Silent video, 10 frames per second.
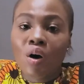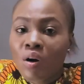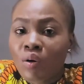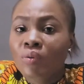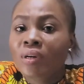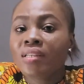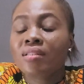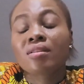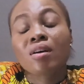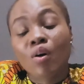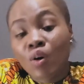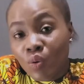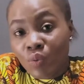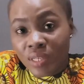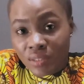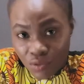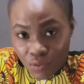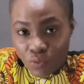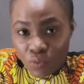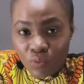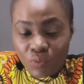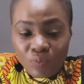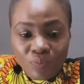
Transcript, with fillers: Always, always do.